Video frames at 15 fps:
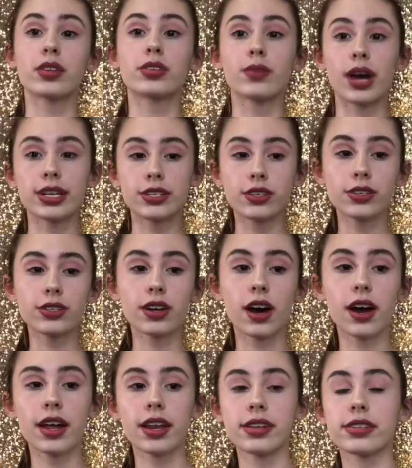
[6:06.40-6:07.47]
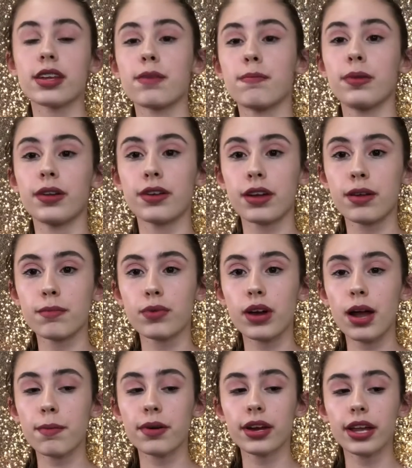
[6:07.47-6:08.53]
So as you saw, it is a blurring primer,